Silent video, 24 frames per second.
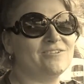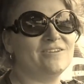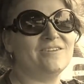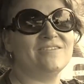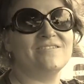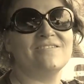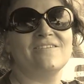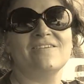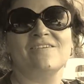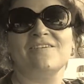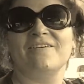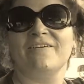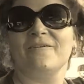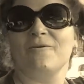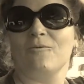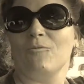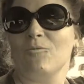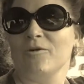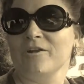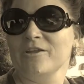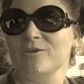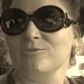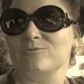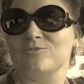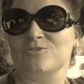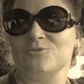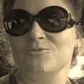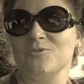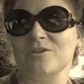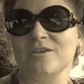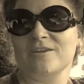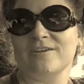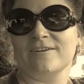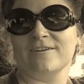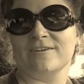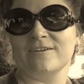And what are you
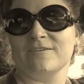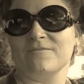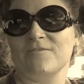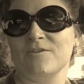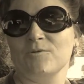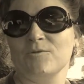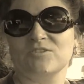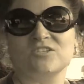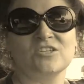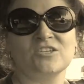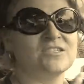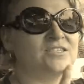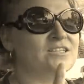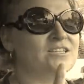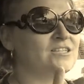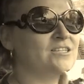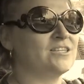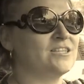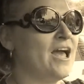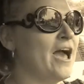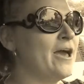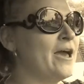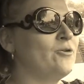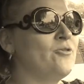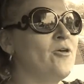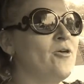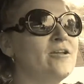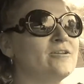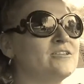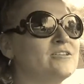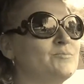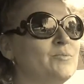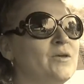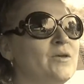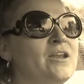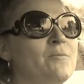doing here? And there was just this, I don't know how to
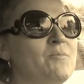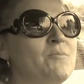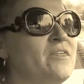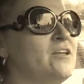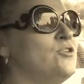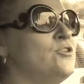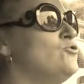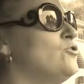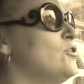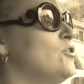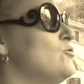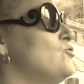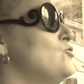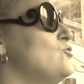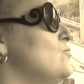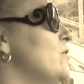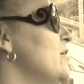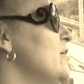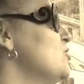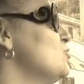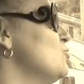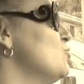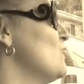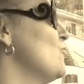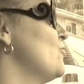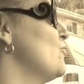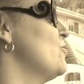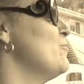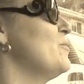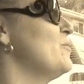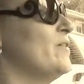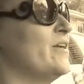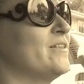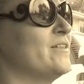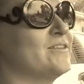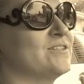explain it, but then you'd go do lunch with her and it'd
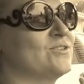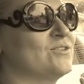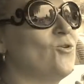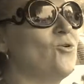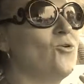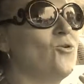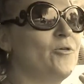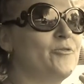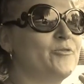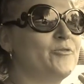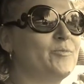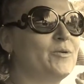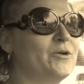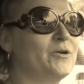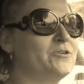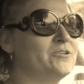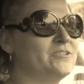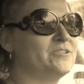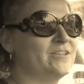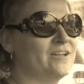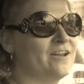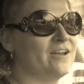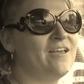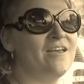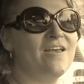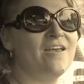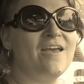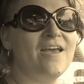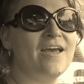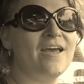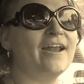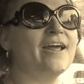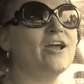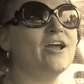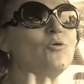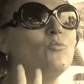be like this whole other person.
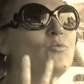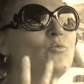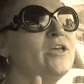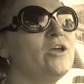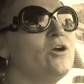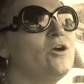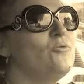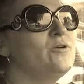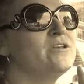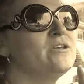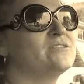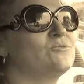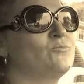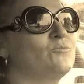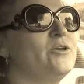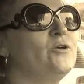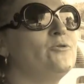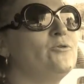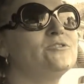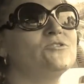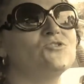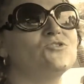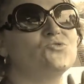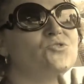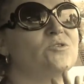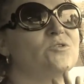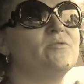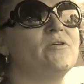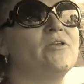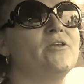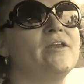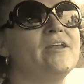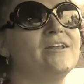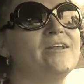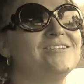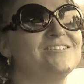And we always
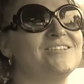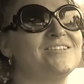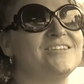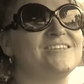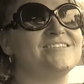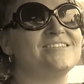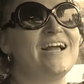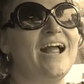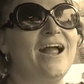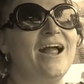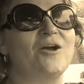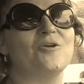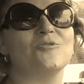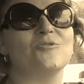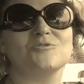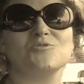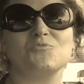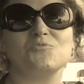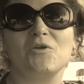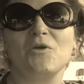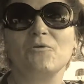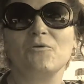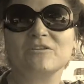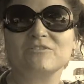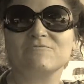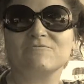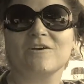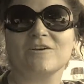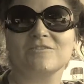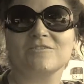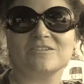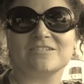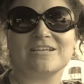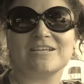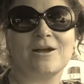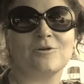attributed it to this house. We always
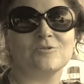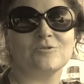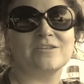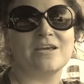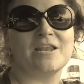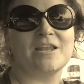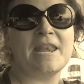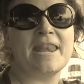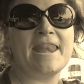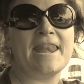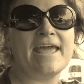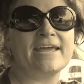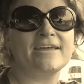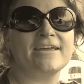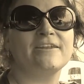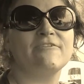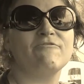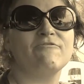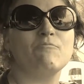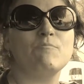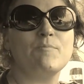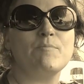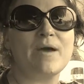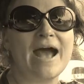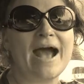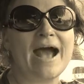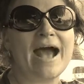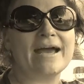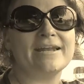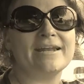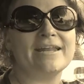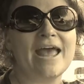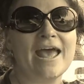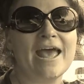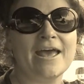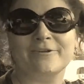felt this house had negative,
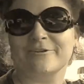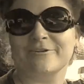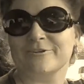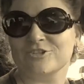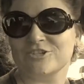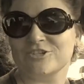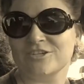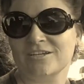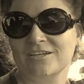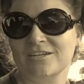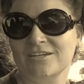bad energy.